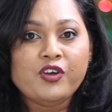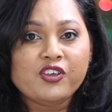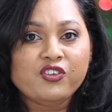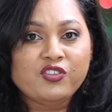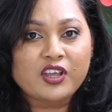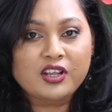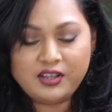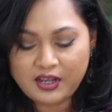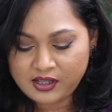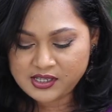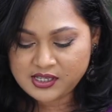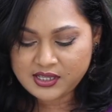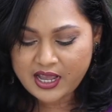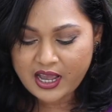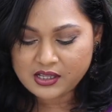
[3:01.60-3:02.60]
verse 13
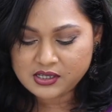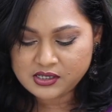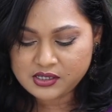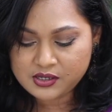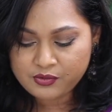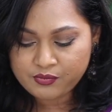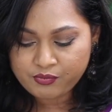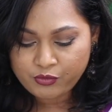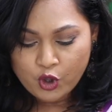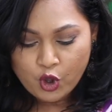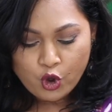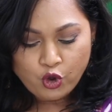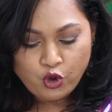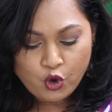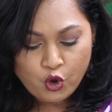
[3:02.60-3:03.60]
states,
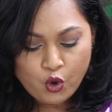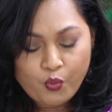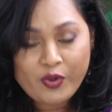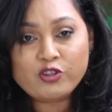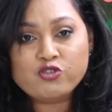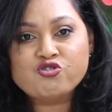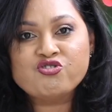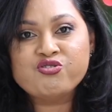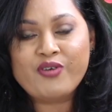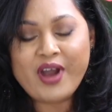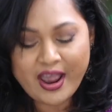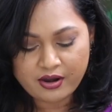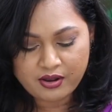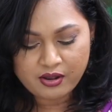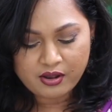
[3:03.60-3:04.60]
You will
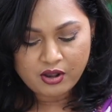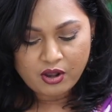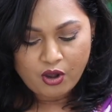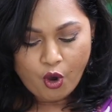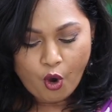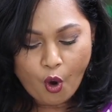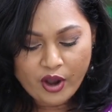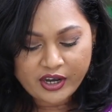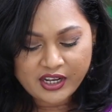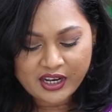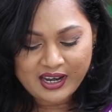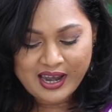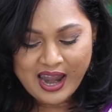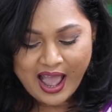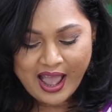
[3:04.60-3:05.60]
tread on the
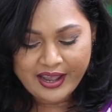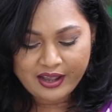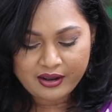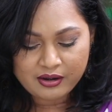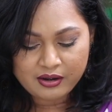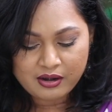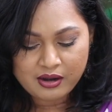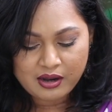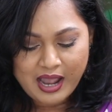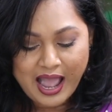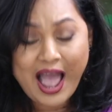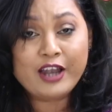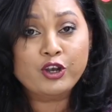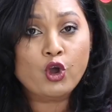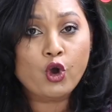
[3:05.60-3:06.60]
lion
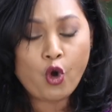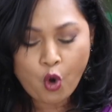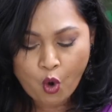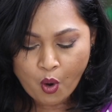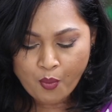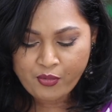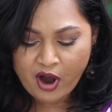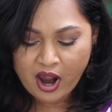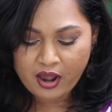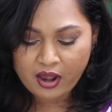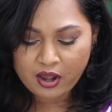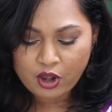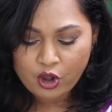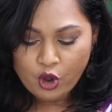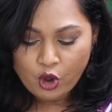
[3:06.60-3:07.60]
and the cobra,
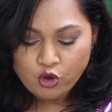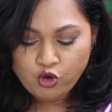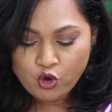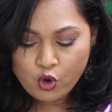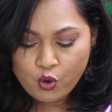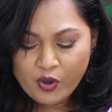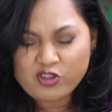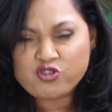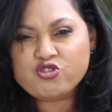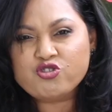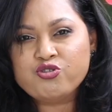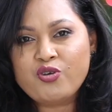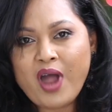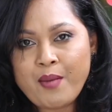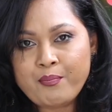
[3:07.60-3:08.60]
you will
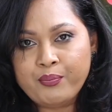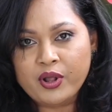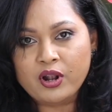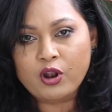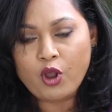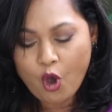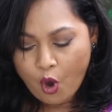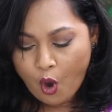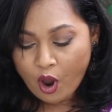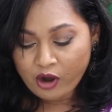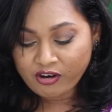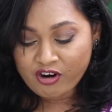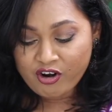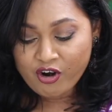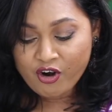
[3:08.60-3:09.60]
trample
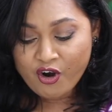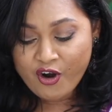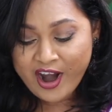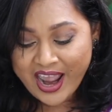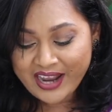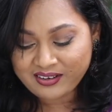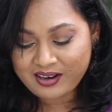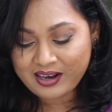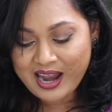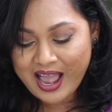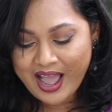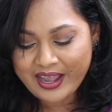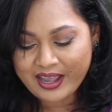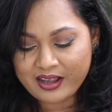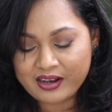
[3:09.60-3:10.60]
on great
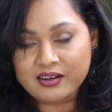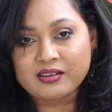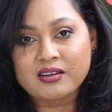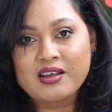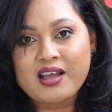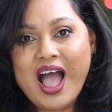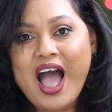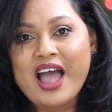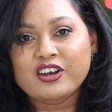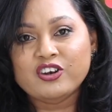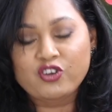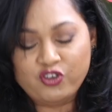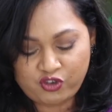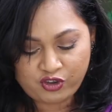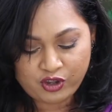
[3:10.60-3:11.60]
lion and
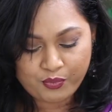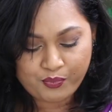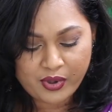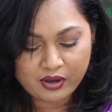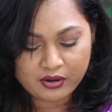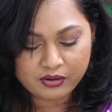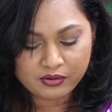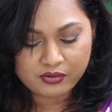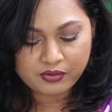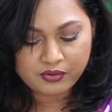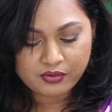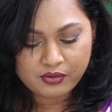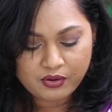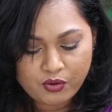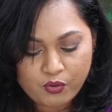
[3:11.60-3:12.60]
the serpent,
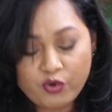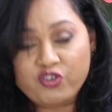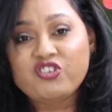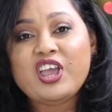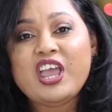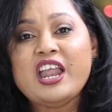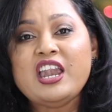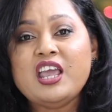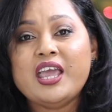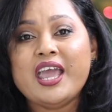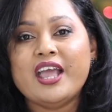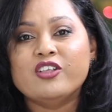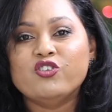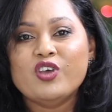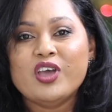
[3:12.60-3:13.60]
which
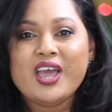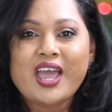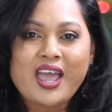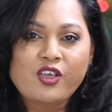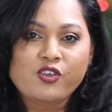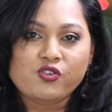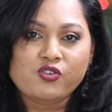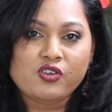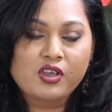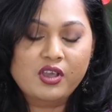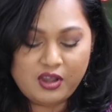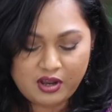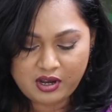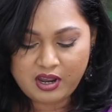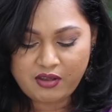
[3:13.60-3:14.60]
indicates his
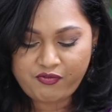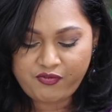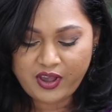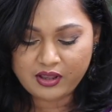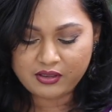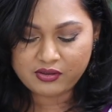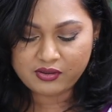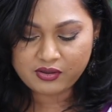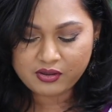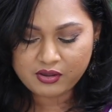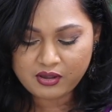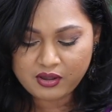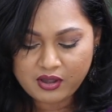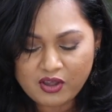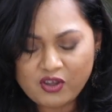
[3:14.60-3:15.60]
defeat.
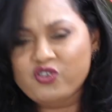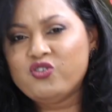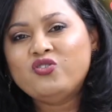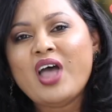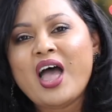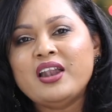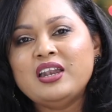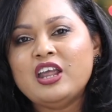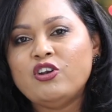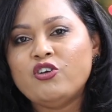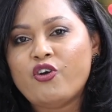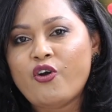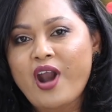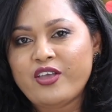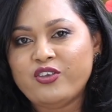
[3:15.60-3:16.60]
Stand in
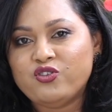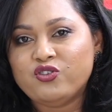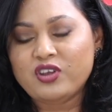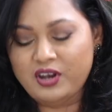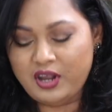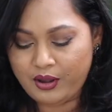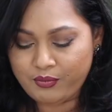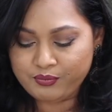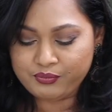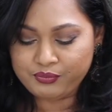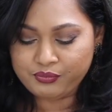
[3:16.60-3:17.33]
Christ today.